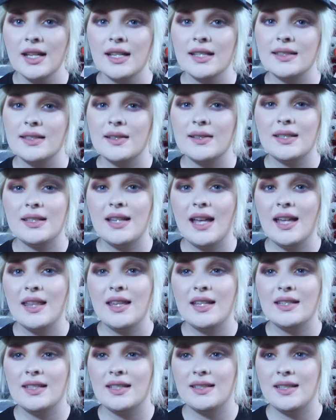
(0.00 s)
So today
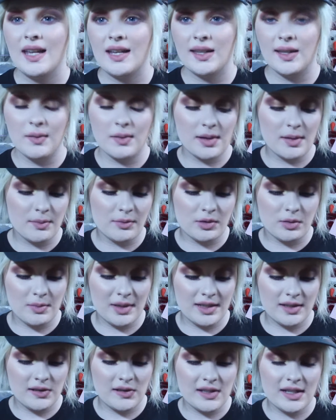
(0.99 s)
that's exactly what I'm going to
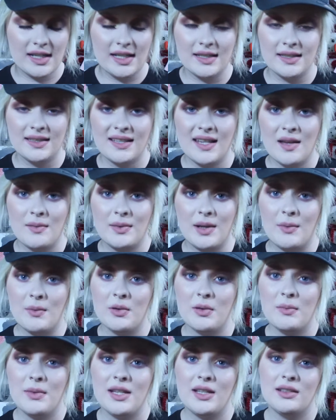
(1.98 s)
be doing, except I'm
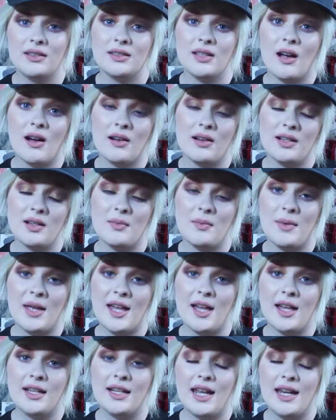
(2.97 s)
going to be talking
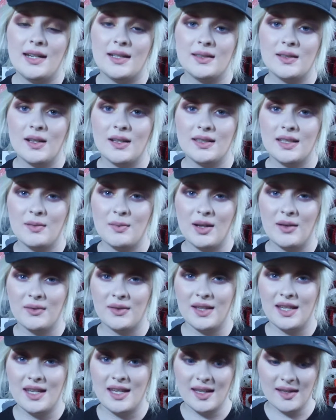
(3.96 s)
about Anastasia
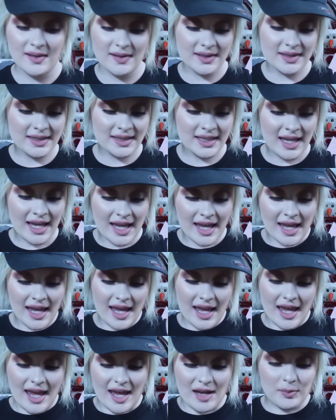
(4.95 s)
Beverly Hills.
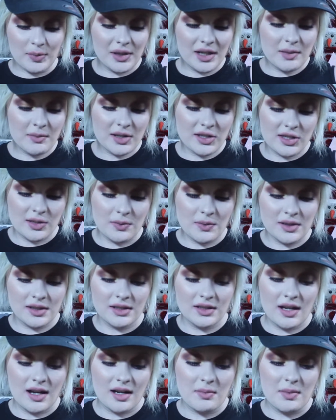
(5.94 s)
And pretty much I
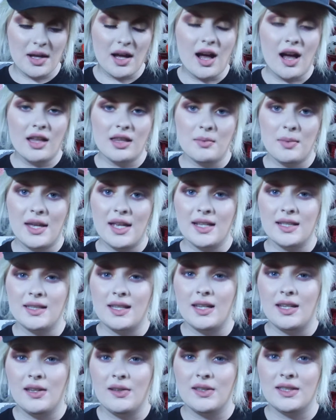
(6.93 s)
wanted to talk about all the palettes
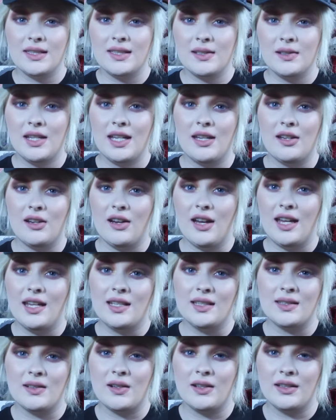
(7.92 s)
that you can still get your
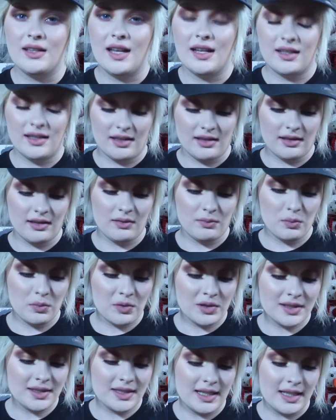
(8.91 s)
hands on. Like the
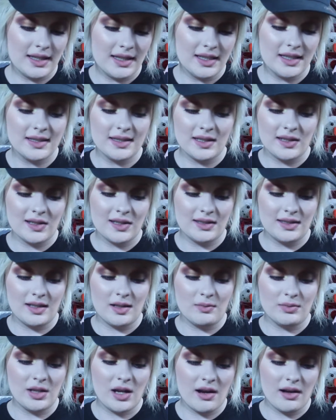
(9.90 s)
ones in this series
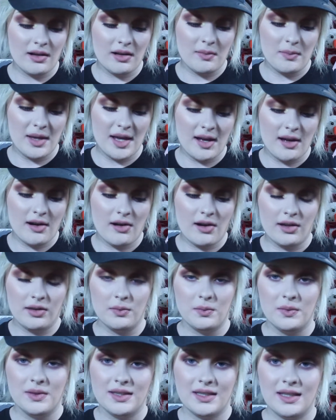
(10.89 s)
that I'm talking about are
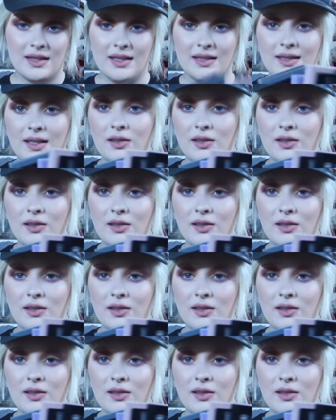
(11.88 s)
the ones in this